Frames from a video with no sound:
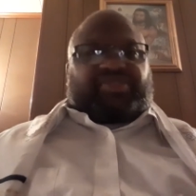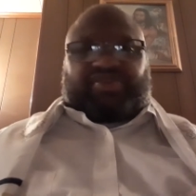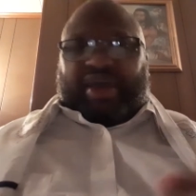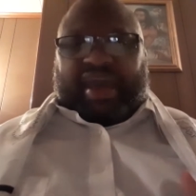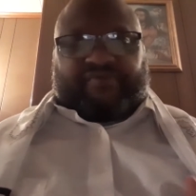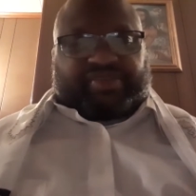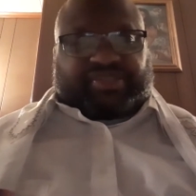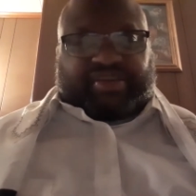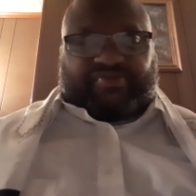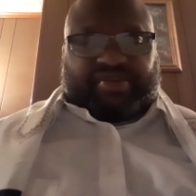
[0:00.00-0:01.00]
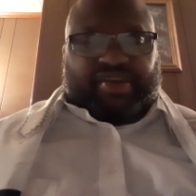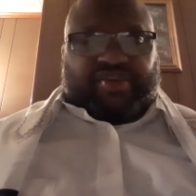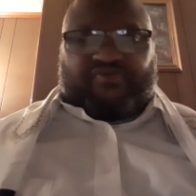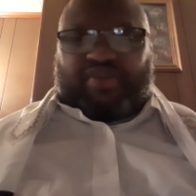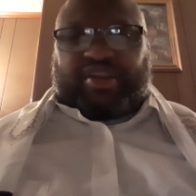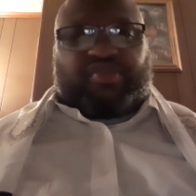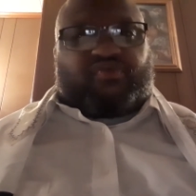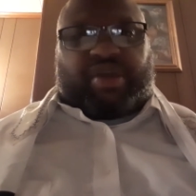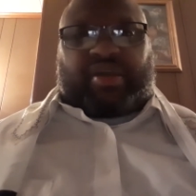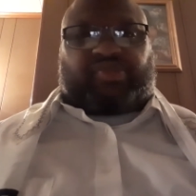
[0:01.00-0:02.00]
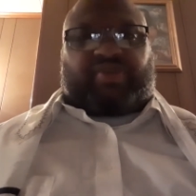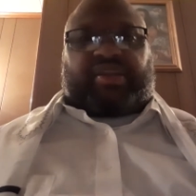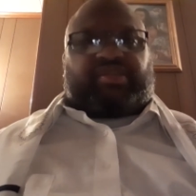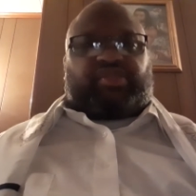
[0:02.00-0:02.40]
your adversary running around trying to